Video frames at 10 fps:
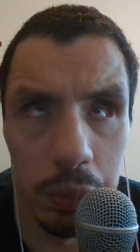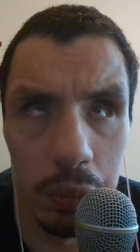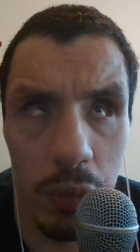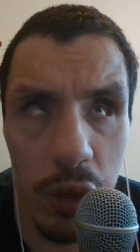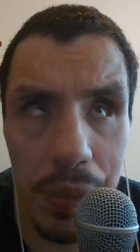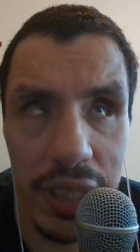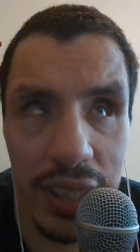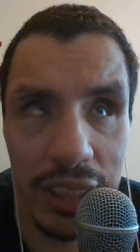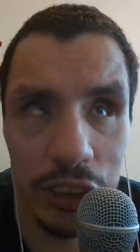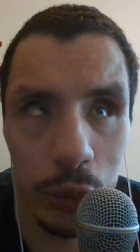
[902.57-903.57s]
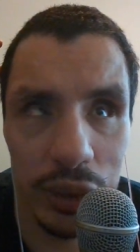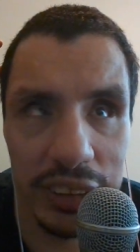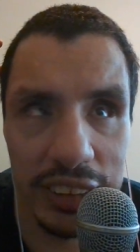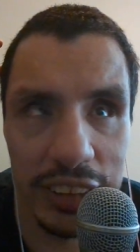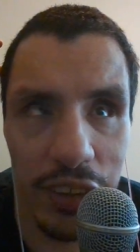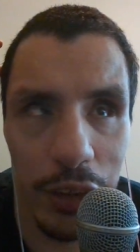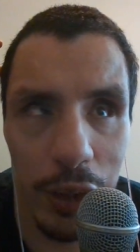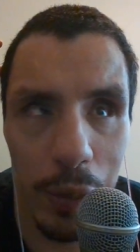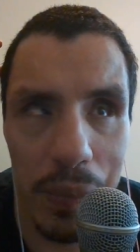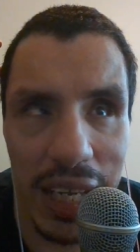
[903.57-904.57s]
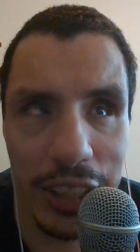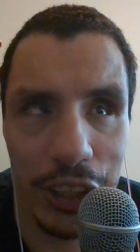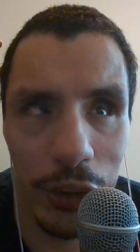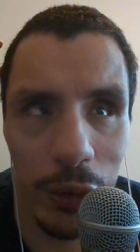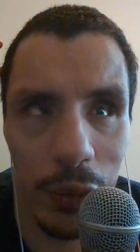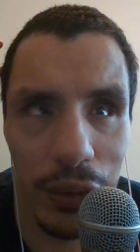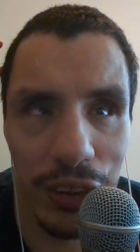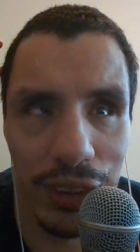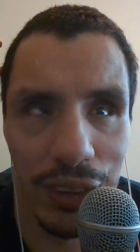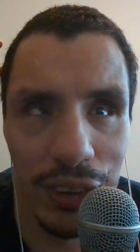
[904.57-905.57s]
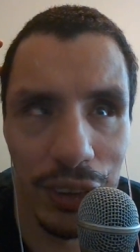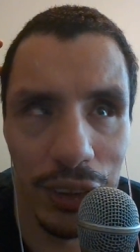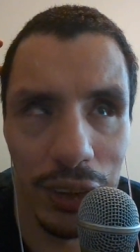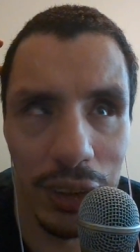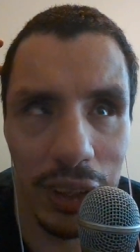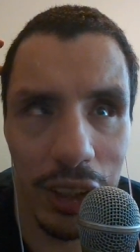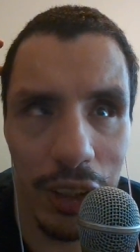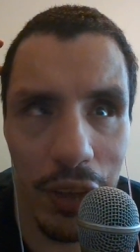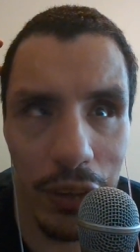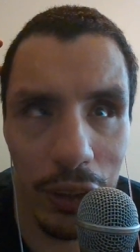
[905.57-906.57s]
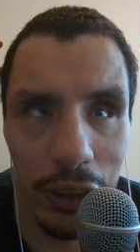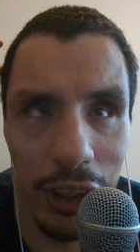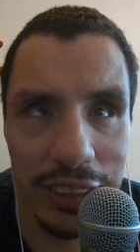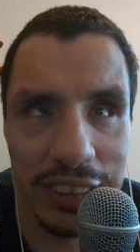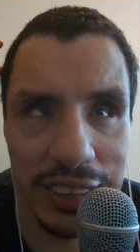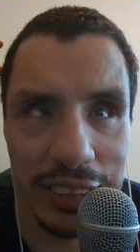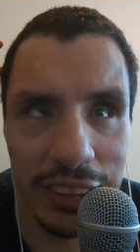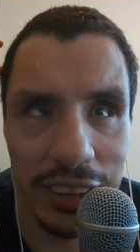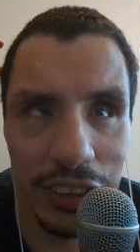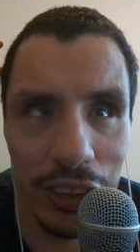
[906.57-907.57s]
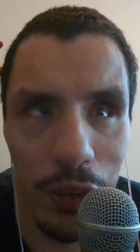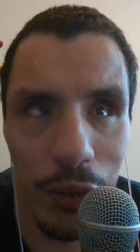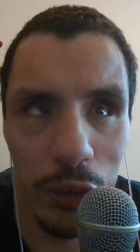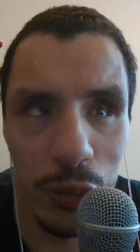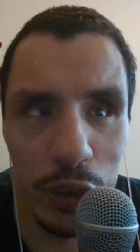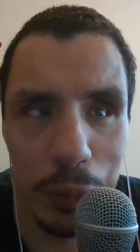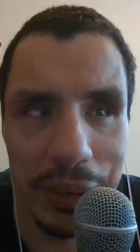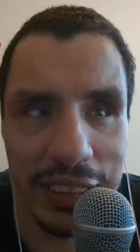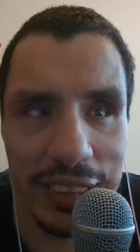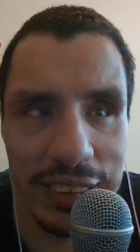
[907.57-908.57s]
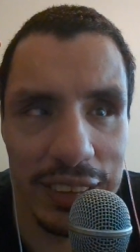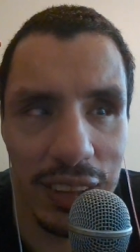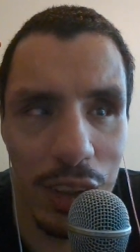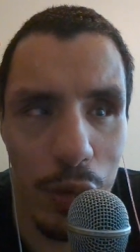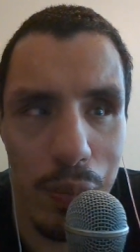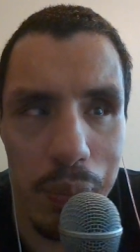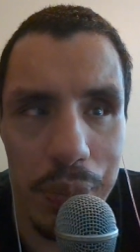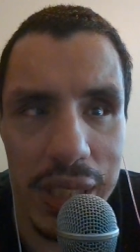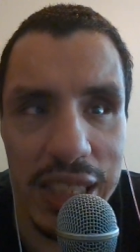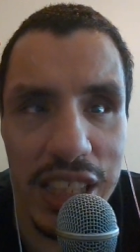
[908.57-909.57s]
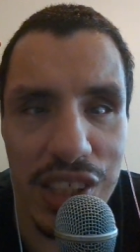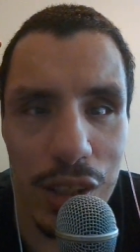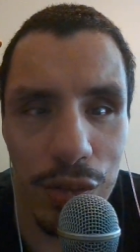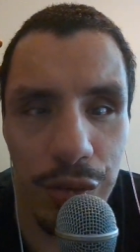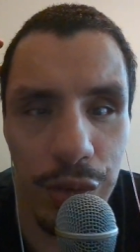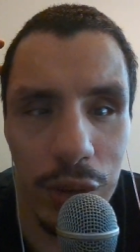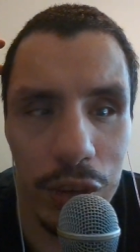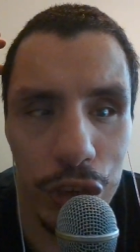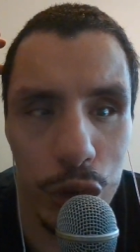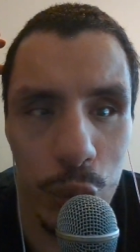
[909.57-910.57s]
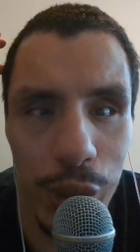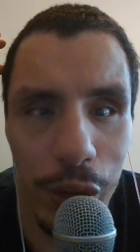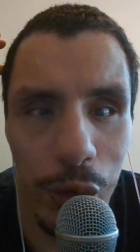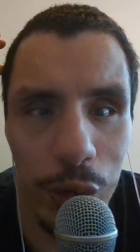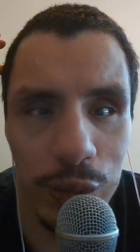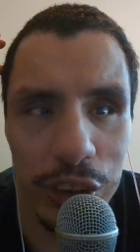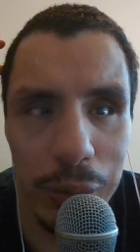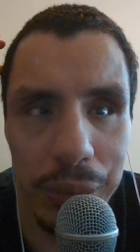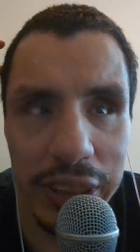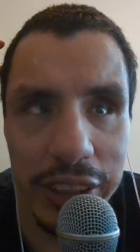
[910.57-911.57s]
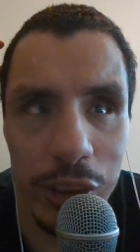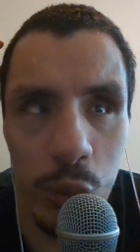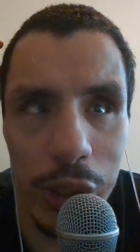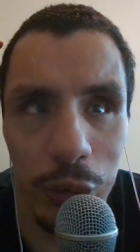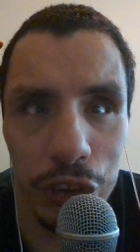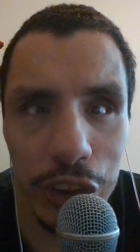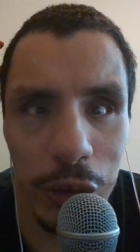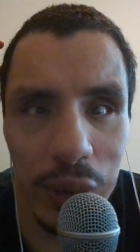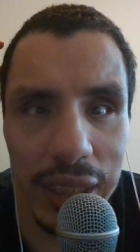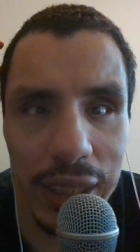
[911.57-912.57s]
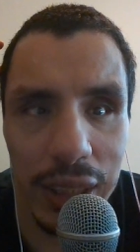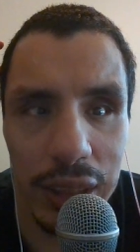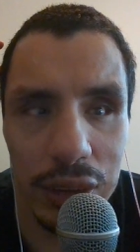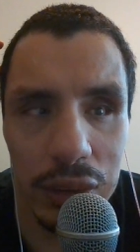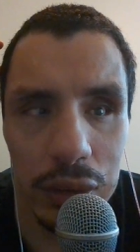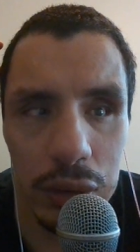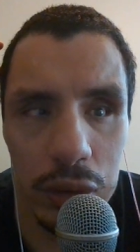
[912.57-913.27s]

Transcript: the main entrance, the backyard, the closets, and other spaces big enough to where somebody in a wheelchair can